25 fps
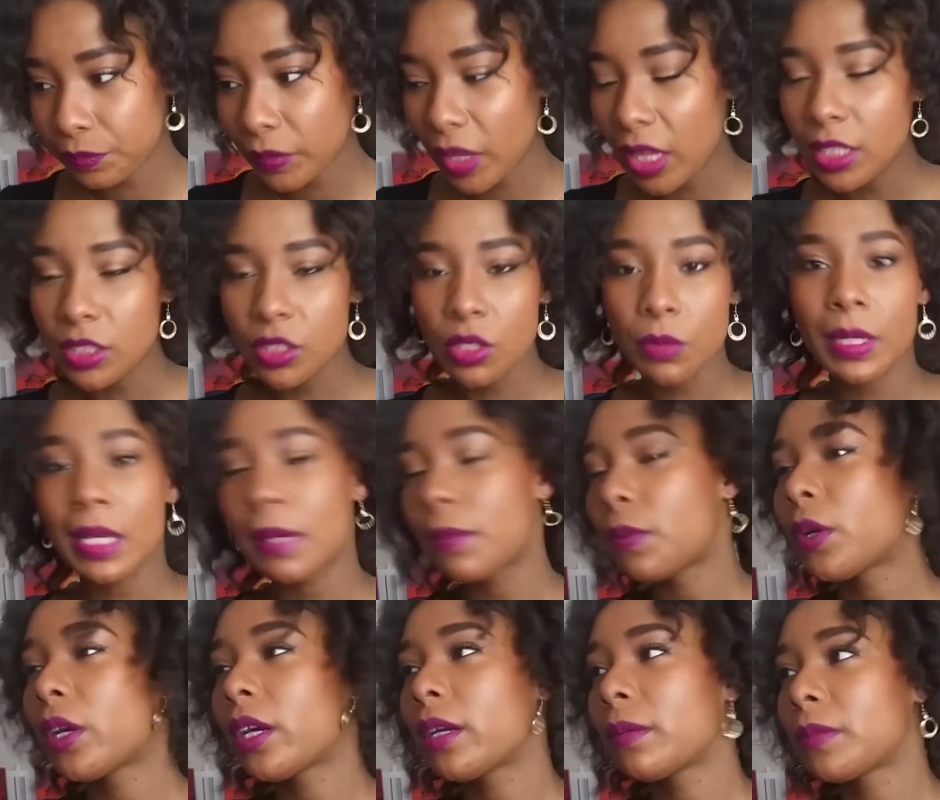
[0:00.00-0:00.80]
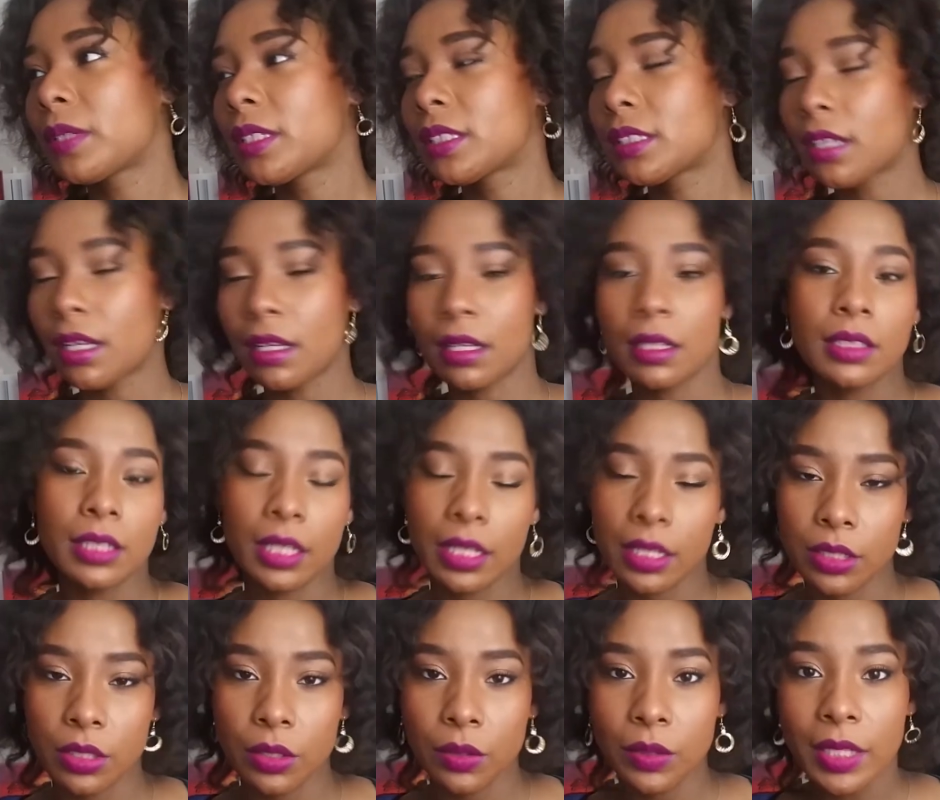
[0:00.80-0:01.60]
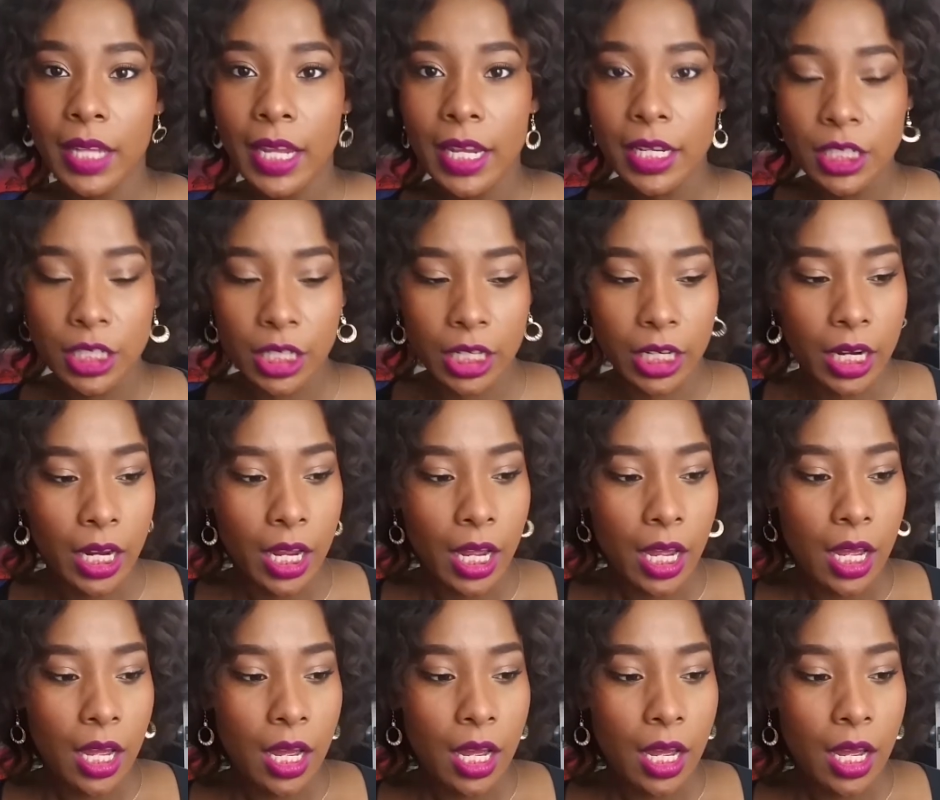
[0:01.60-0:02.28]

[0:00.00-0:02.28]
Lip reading: This will be important because I'll let you know later.